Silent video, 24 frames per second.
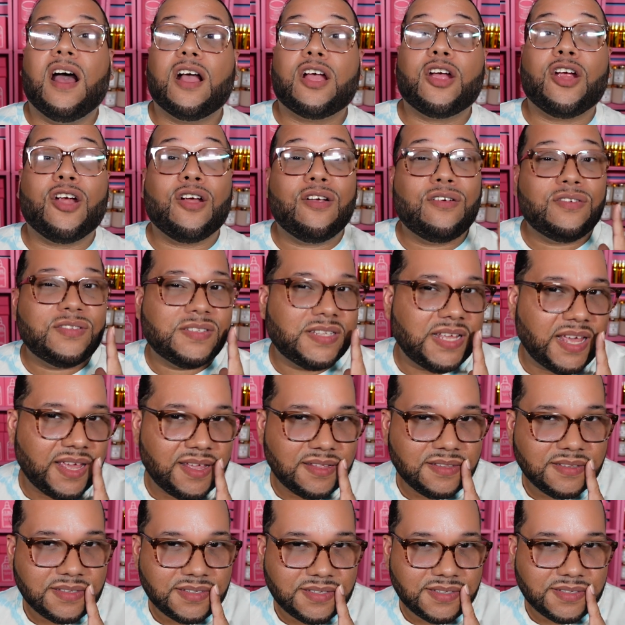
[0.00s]
Curl
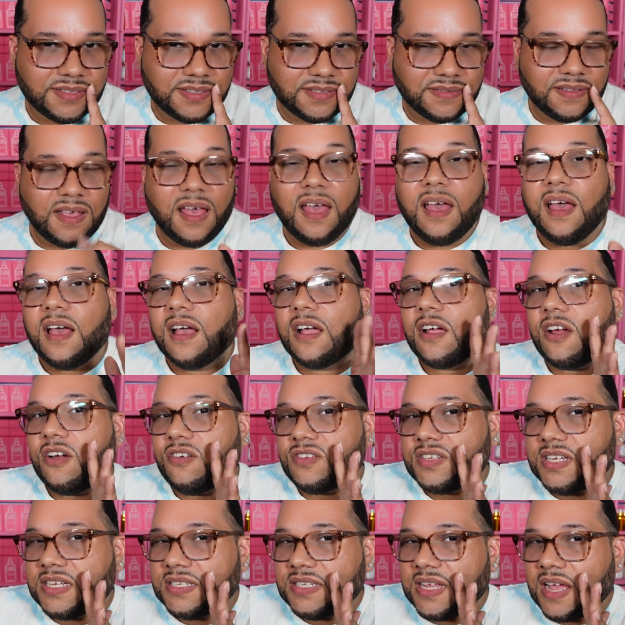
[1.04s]
Saints,
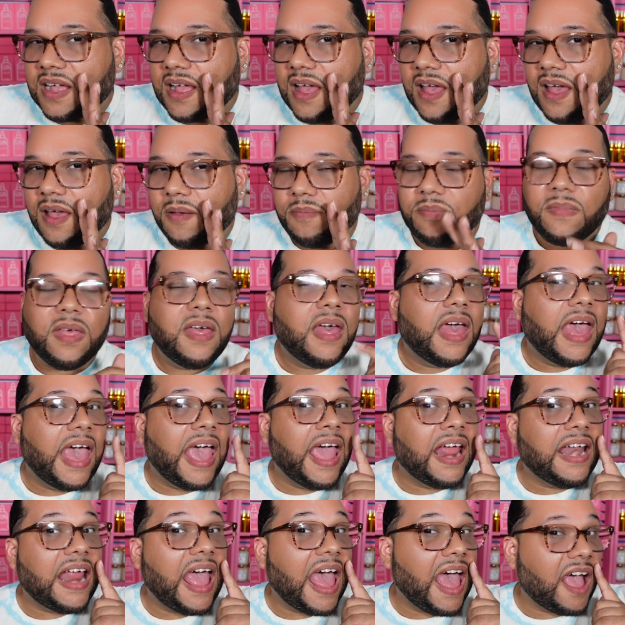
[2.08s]
curlsaints.com,
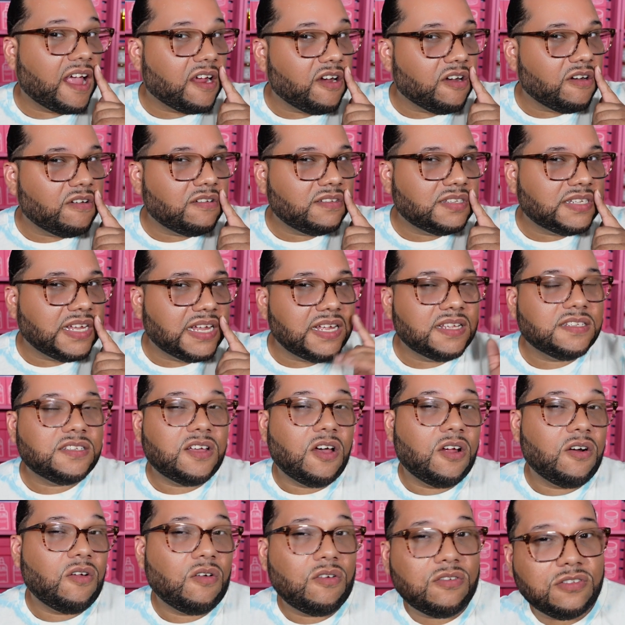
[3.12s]
and at Curl Saints
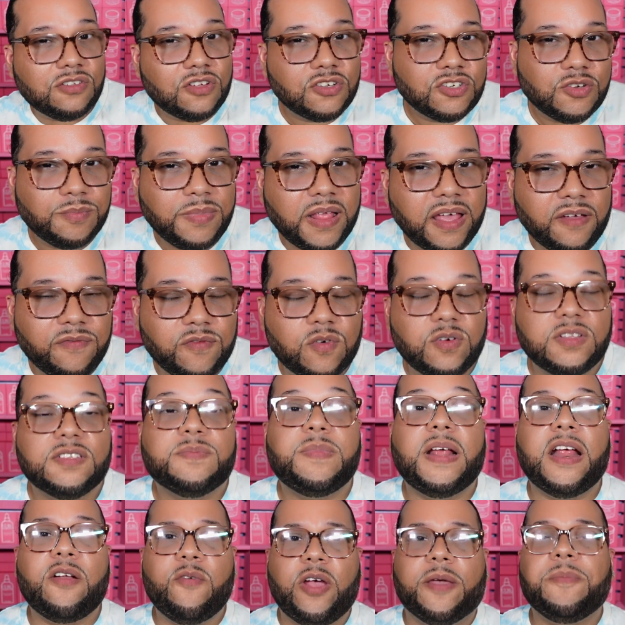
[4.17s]
on all social platforms.
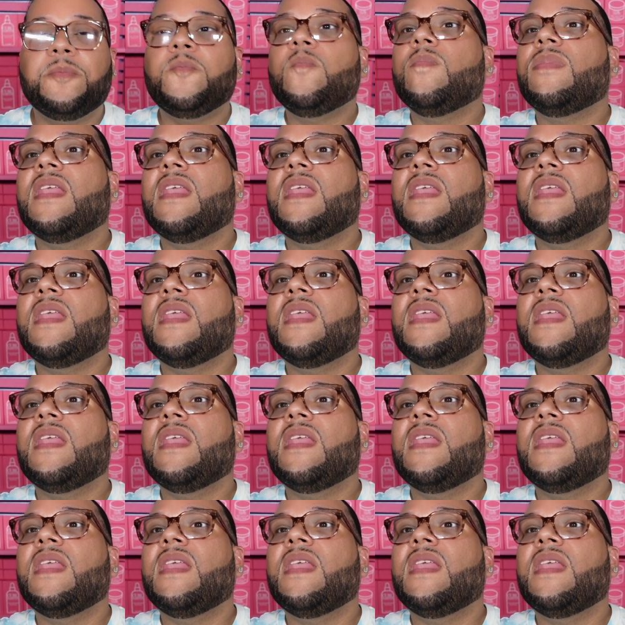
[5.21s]
But anyway,